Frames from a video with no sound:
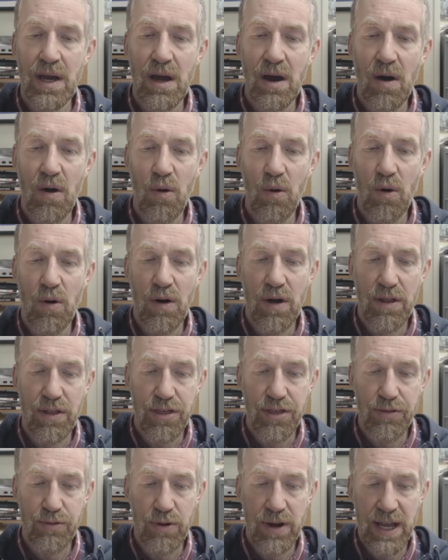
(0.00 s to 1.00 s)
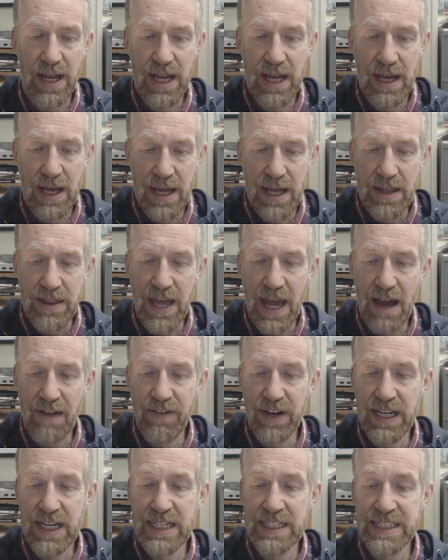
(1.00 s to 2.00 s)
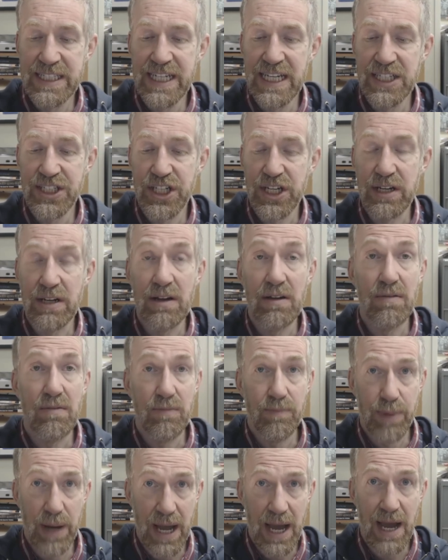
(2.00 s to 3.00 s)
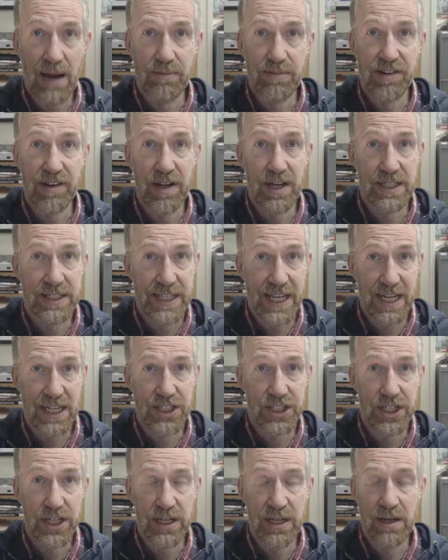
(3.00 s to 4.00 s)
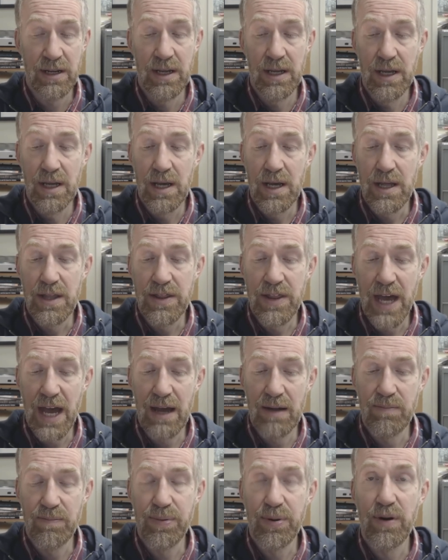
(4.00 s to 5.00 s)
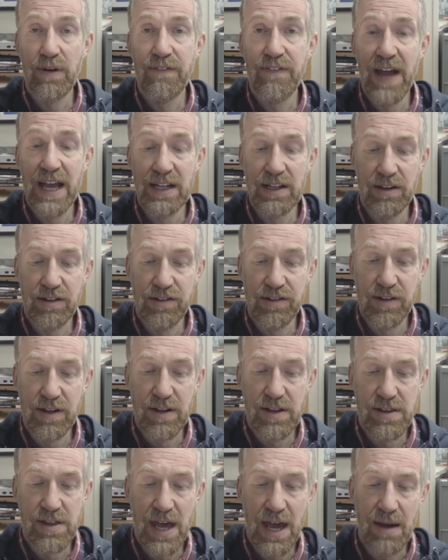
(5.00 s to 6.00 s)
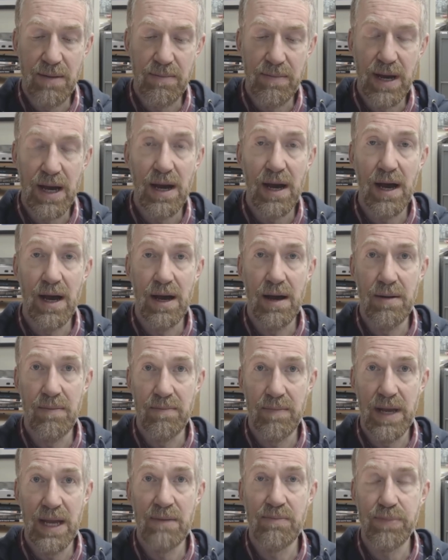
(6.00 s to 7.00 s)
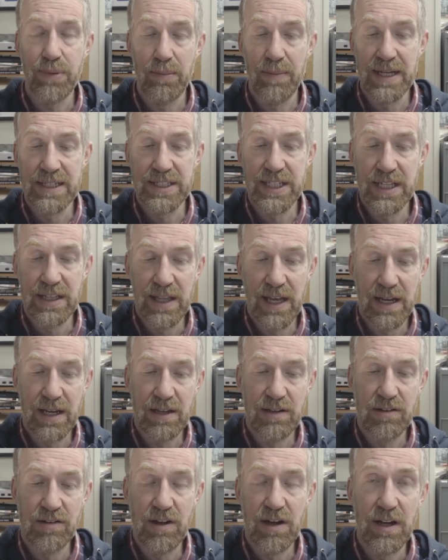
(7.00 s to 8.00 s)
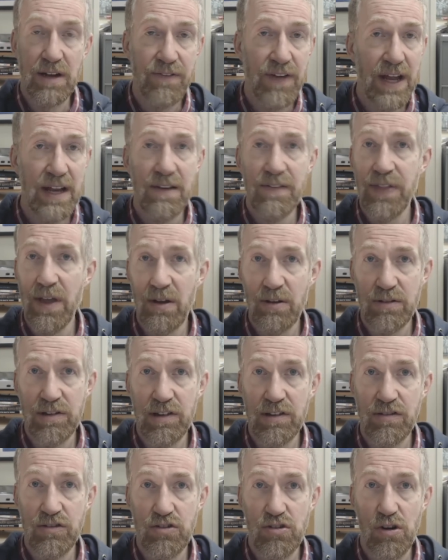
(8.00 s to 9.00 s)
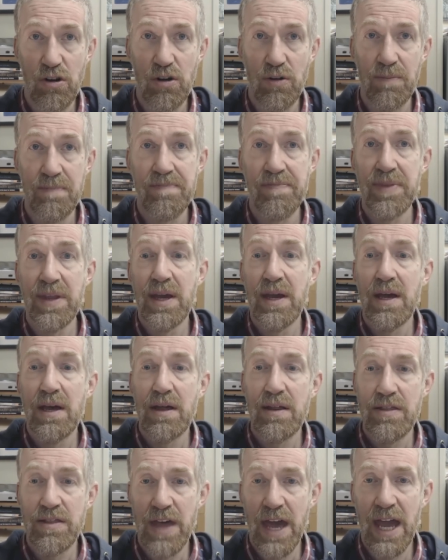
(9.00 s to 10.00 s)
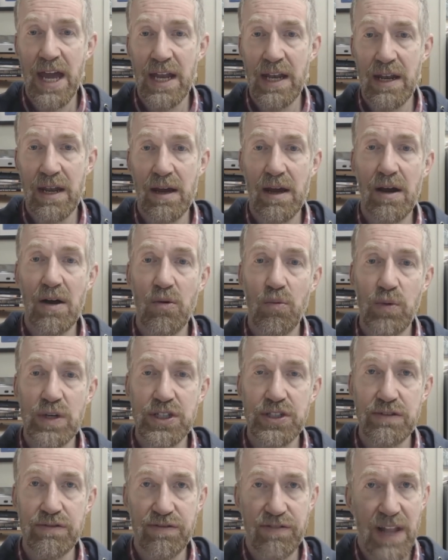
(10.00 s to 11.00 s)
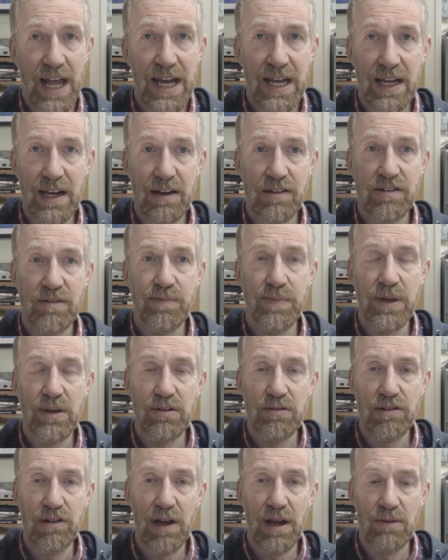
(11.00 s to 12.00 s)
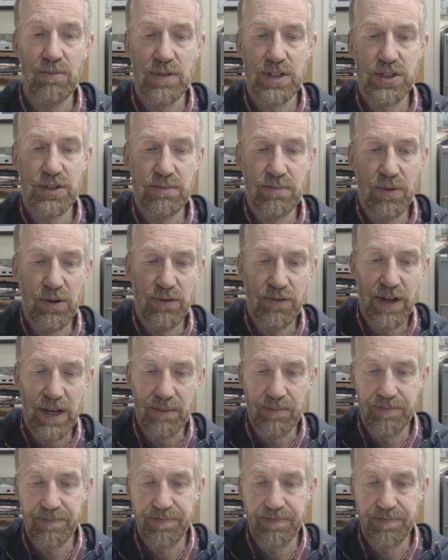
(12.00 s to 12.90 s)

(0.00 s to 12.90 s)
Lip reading: Or three, they have a condition, perhaps addiction, that prevents them implementing their concern. If any of those is true, then we should flag it as abuse and we should move in.